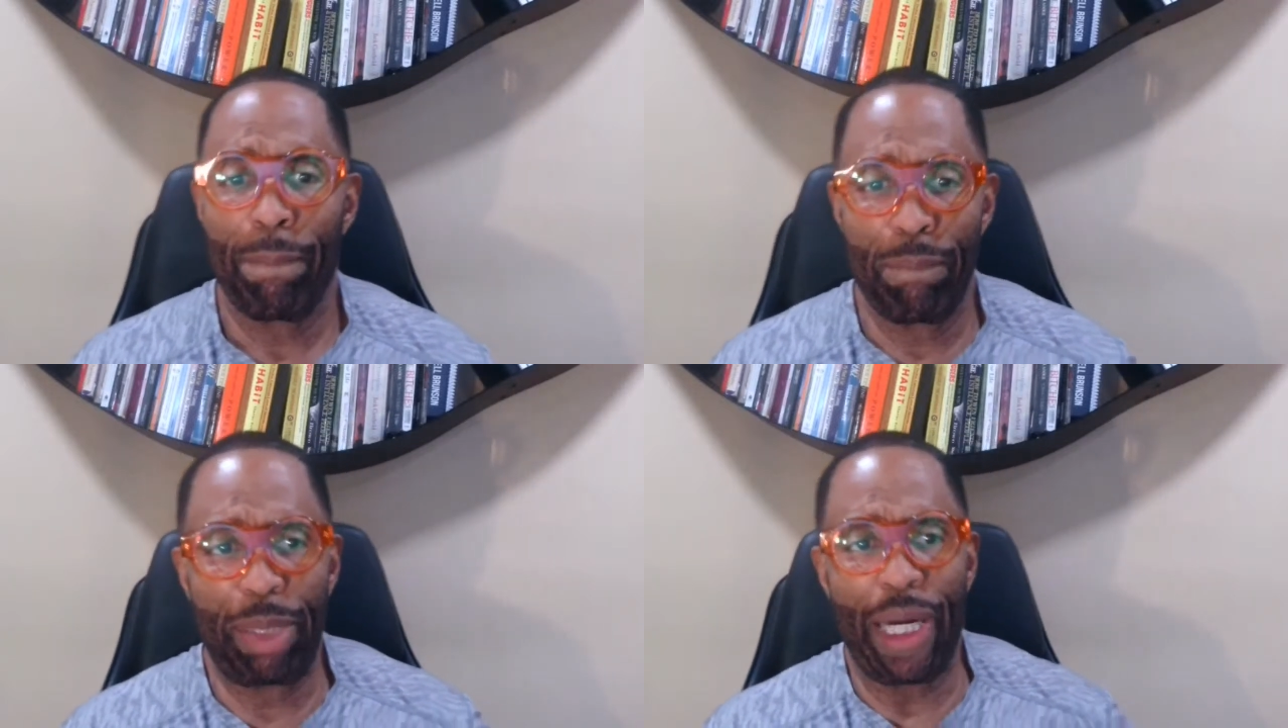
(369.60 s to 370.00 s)

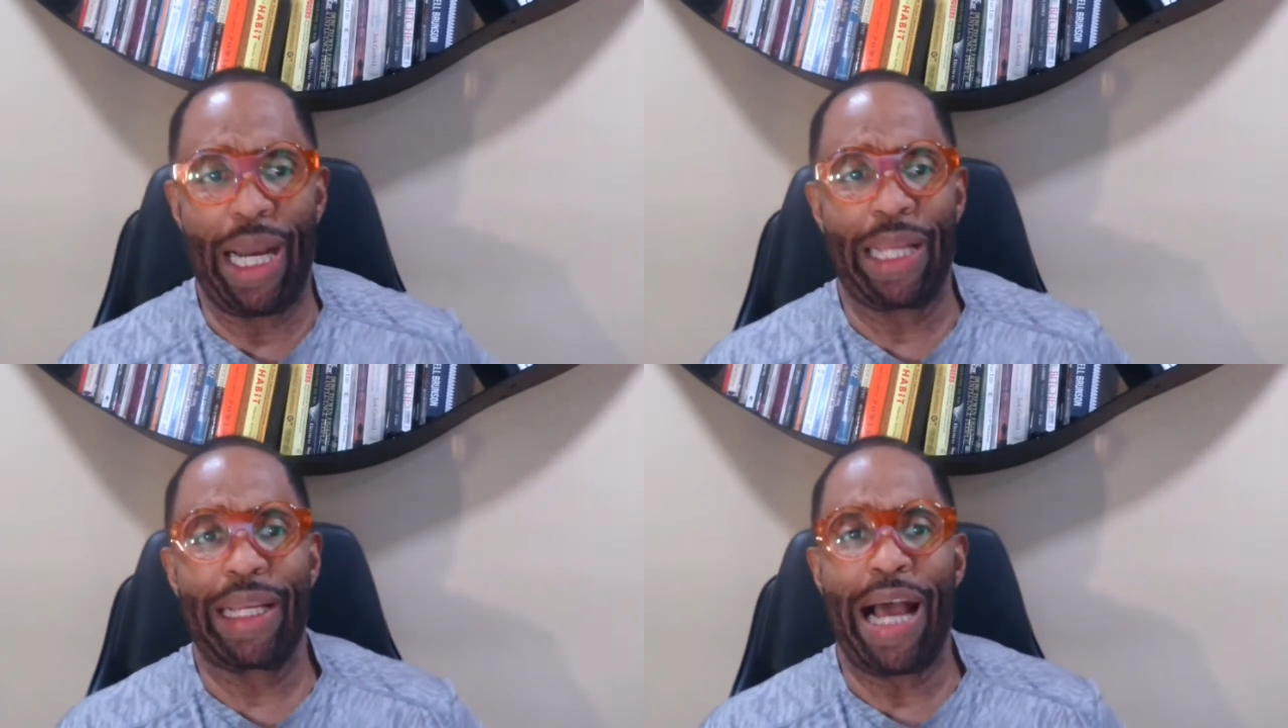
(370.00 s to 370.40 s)

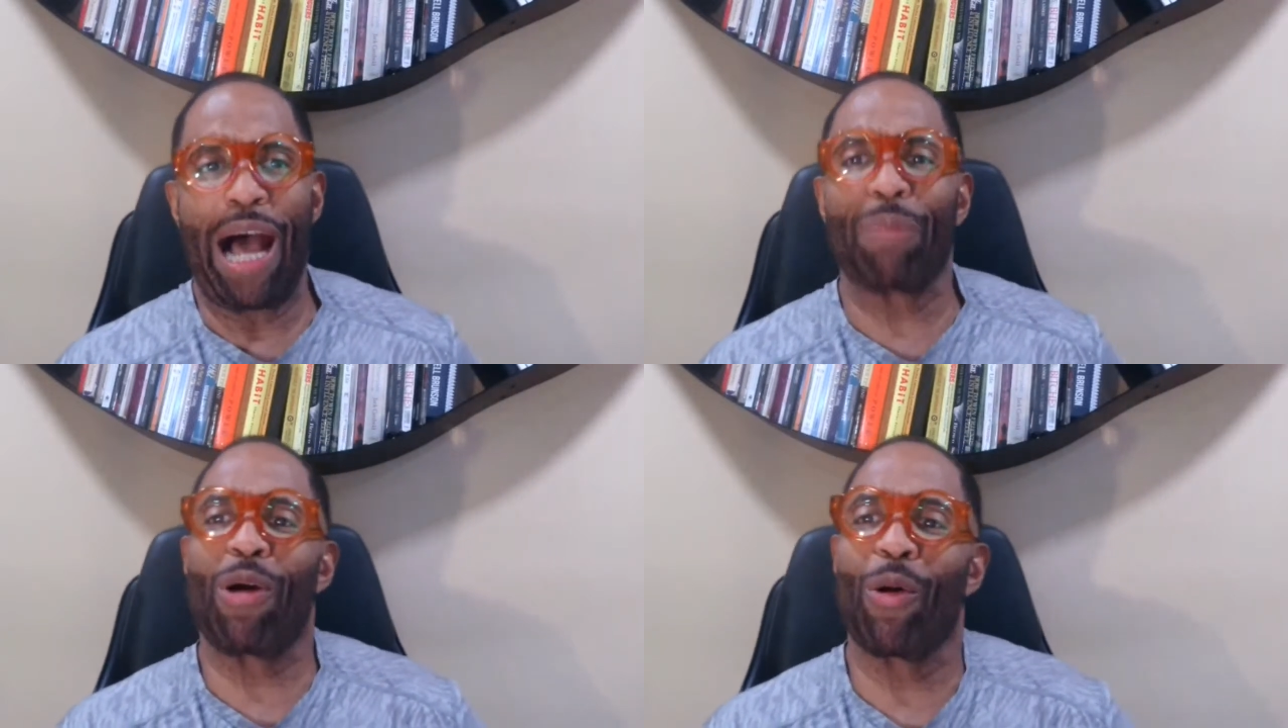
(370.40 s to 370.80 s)
but
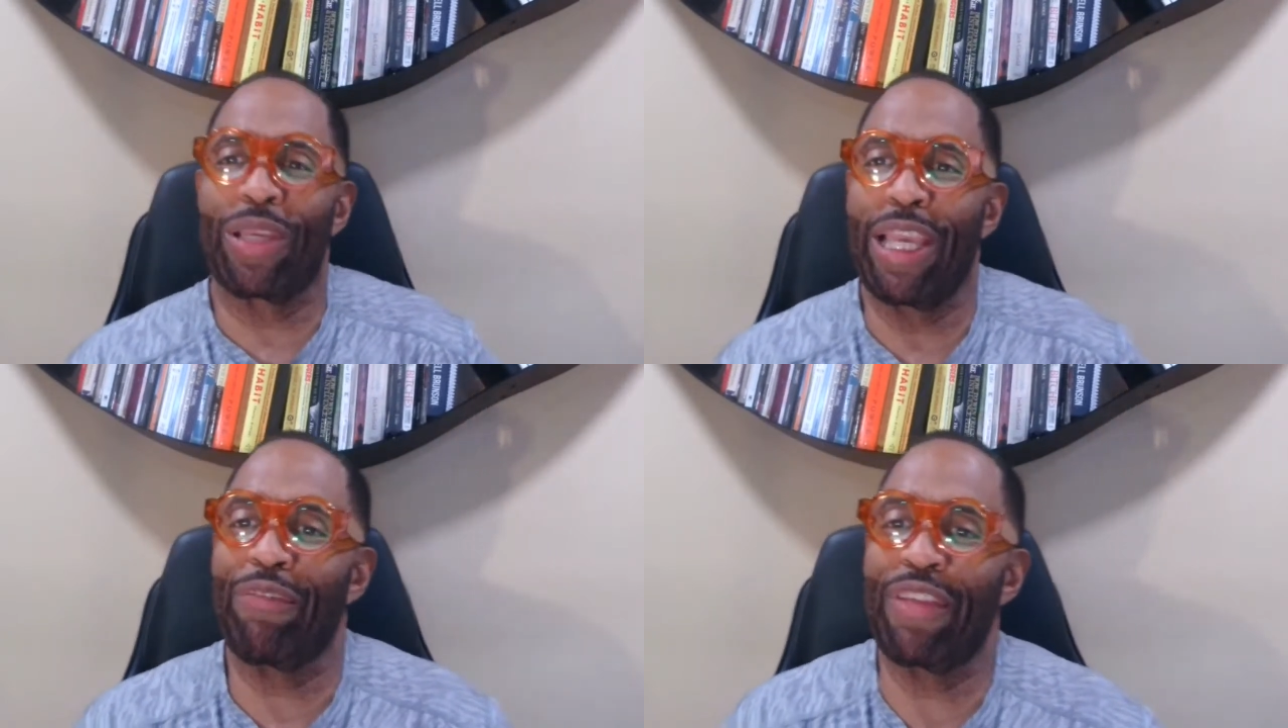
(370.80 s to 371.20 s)
I'm going
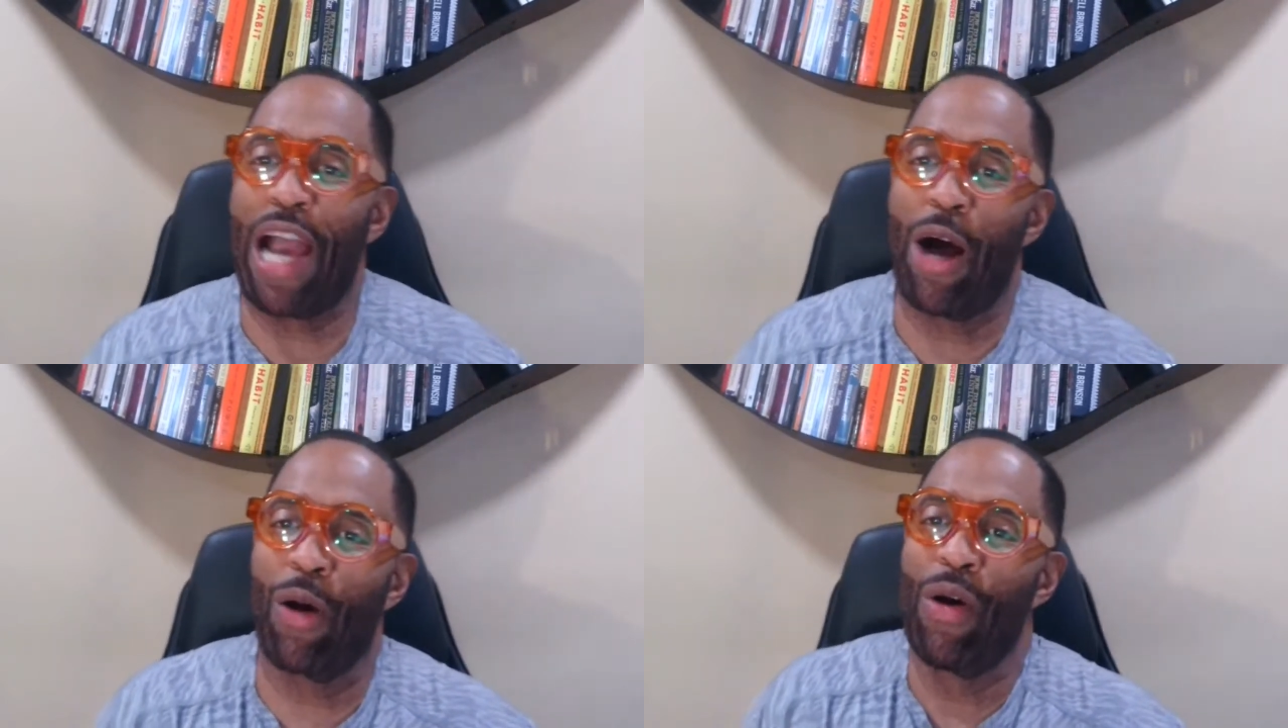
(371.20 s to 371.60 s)
to give
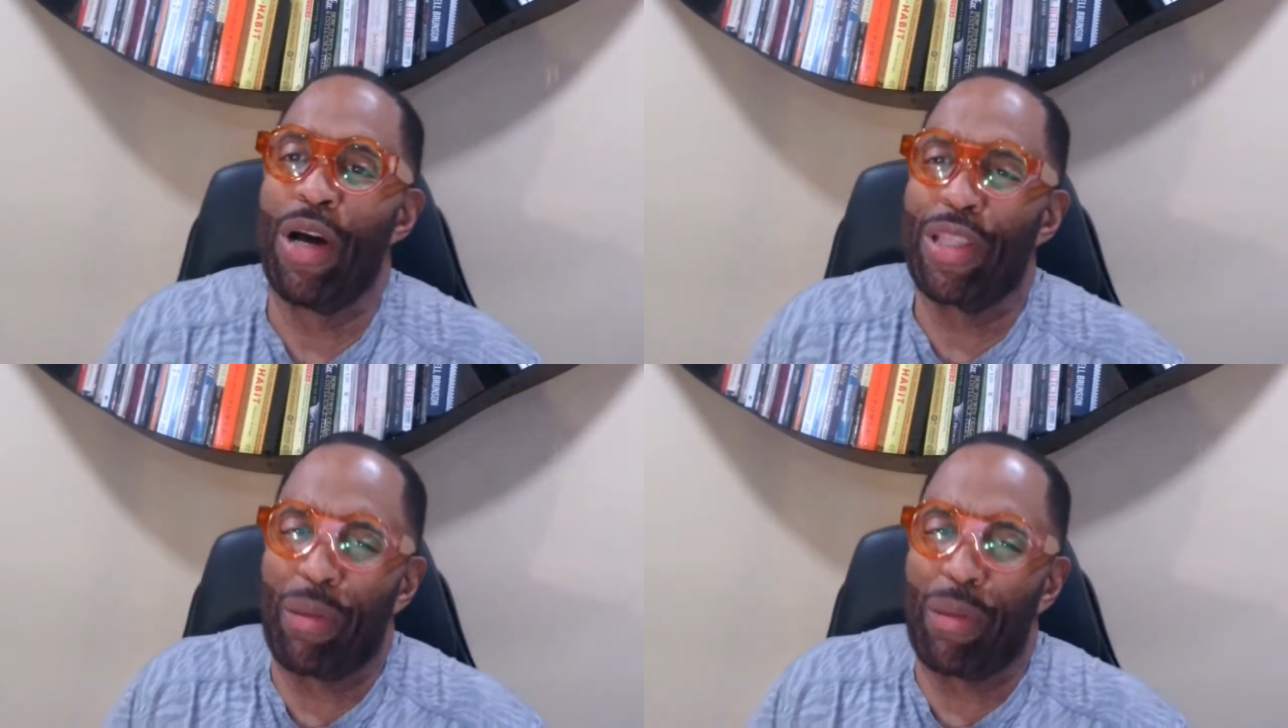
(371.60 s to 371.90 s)
y'all